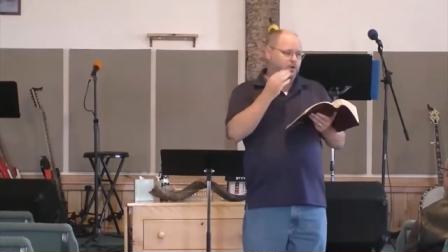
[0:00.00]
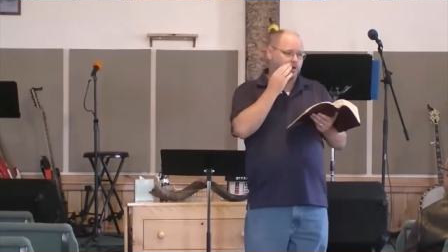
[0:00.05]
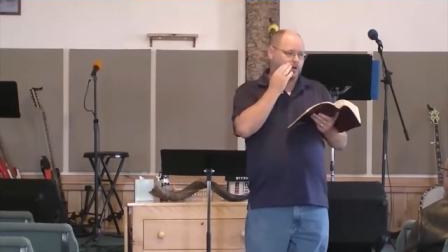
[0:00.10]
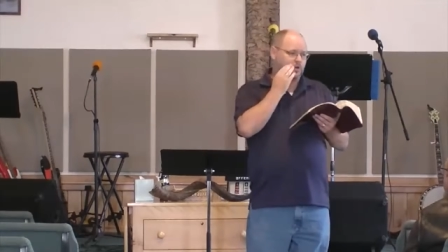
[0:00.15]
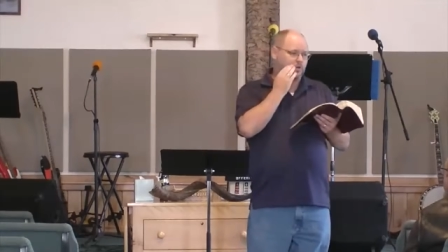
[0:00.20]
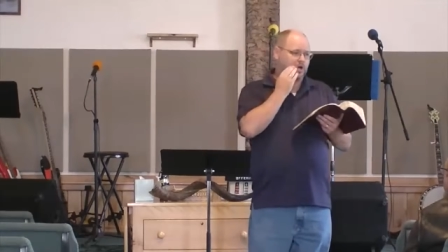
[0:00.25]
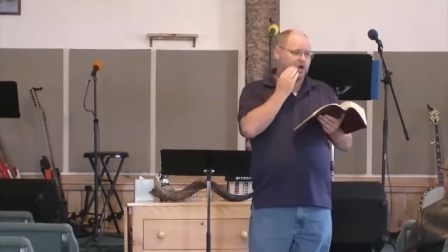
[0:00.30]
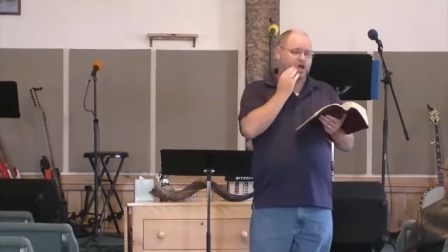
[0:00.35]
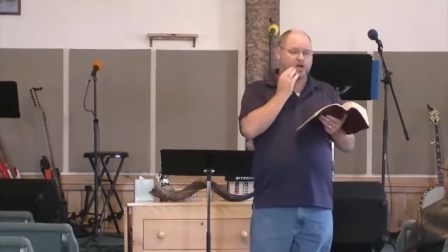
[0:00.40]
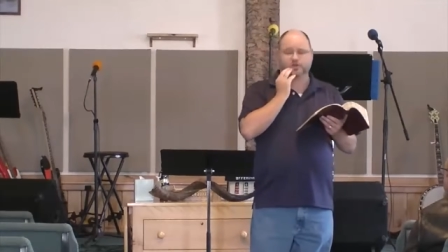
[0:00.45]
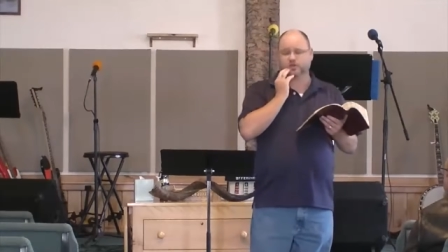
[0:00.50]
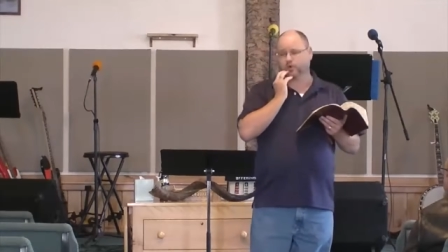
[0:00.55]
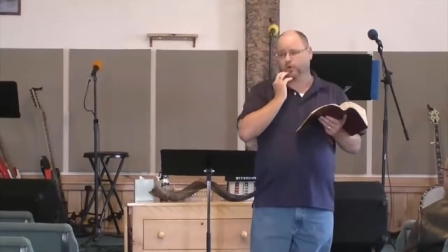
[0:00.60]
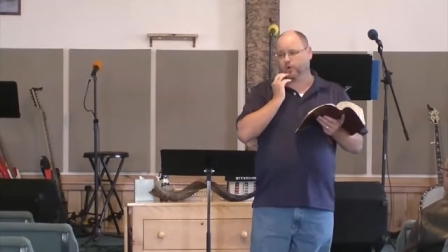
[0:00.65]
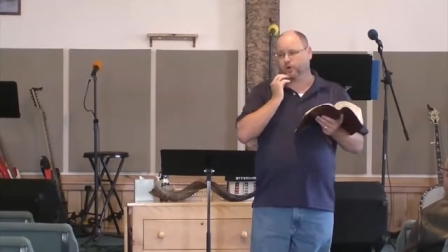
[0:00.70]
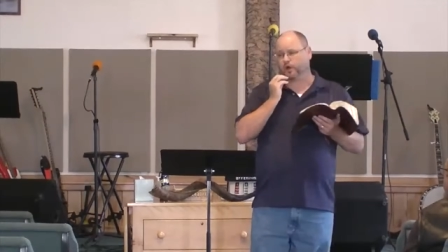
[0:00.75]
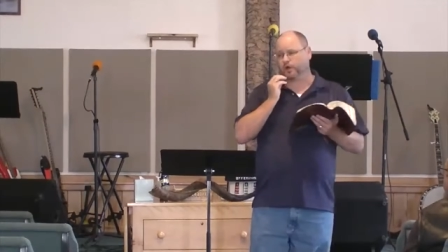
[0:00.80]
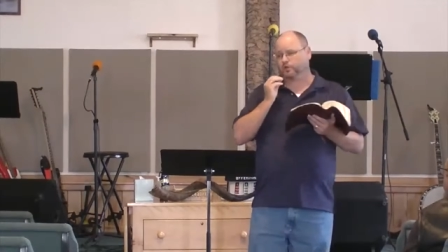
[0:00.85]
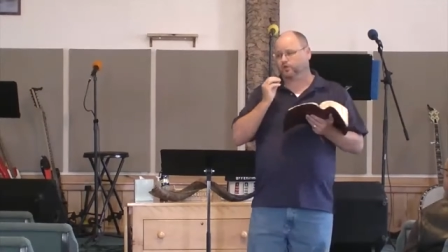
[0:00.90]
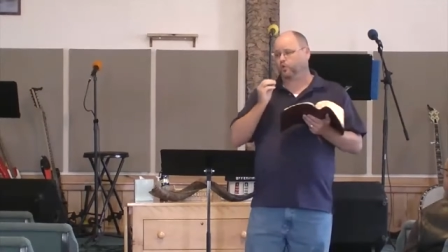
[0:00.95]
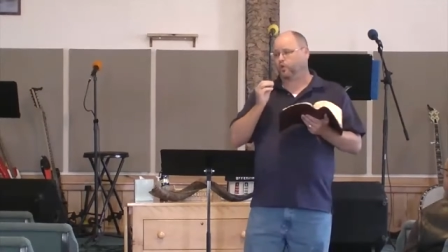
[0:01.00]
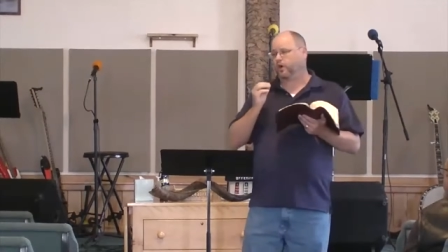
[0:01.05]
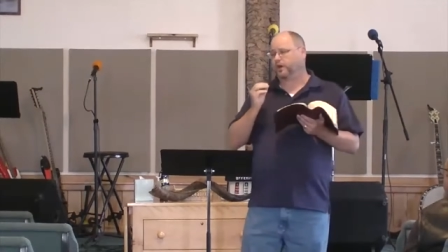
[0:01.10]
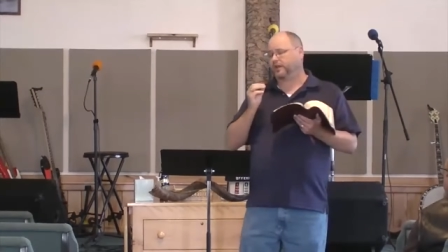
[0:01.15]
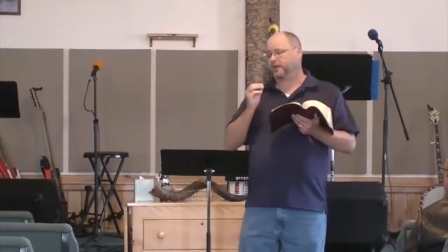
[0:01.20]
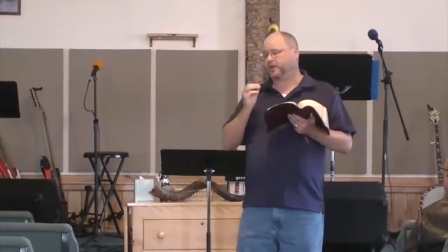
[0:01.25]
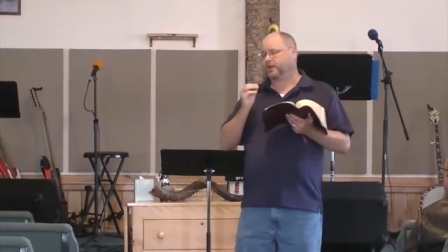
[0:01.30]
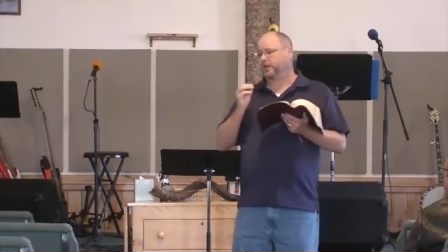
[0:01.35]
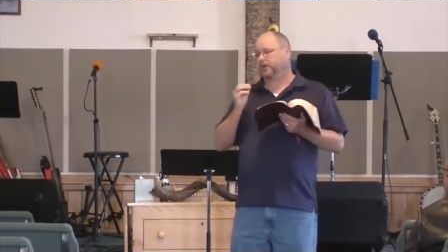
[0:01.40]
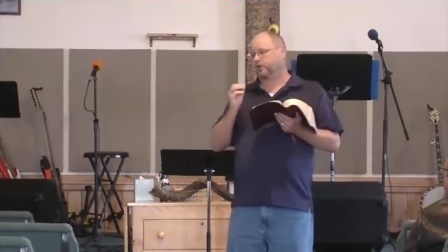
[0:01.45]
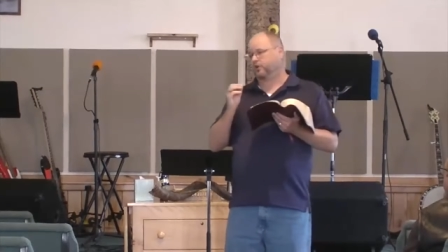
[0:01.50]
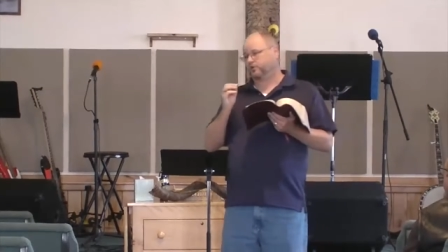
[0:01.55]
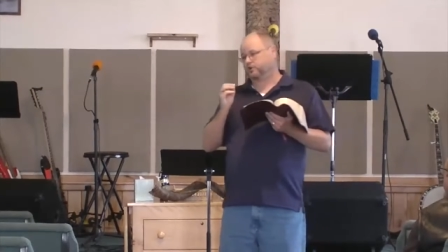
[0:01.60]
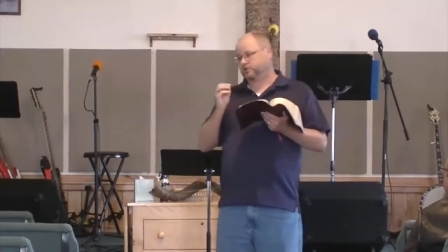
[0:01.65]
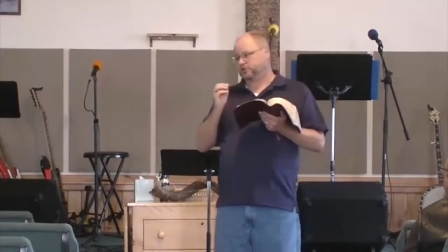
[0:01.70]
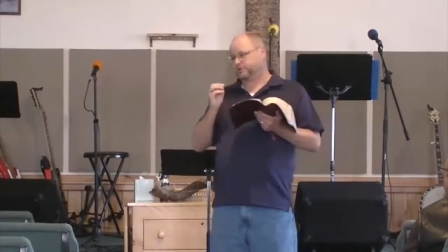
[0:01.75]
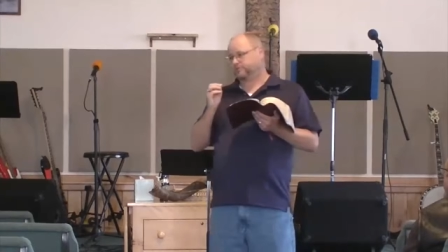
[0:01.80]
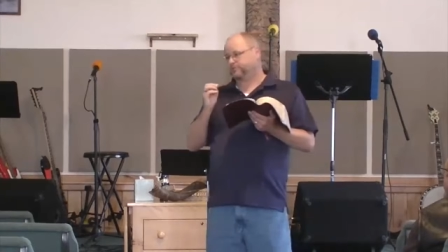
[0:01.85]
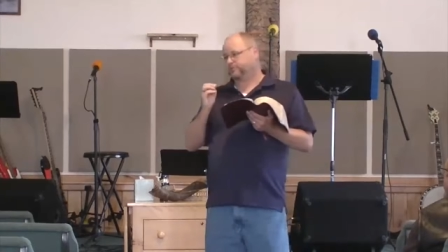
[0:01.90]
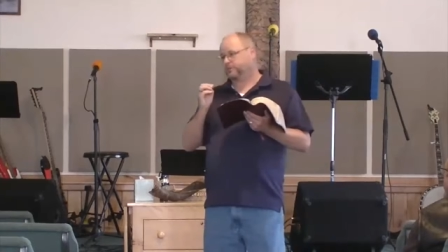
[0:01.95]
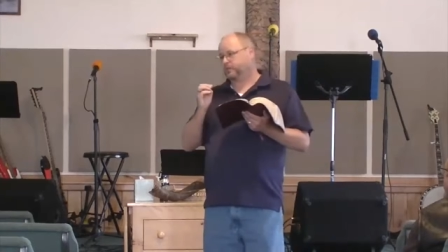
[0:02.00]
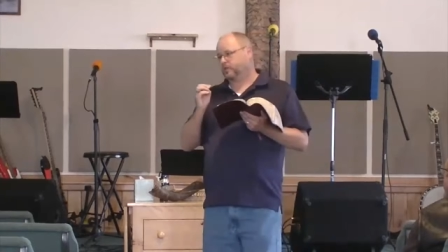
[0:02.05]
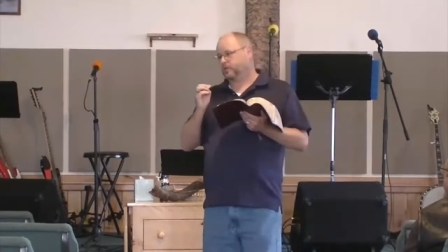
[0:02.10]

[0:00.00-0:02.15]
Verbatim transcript: oh gosh, going on 20 years.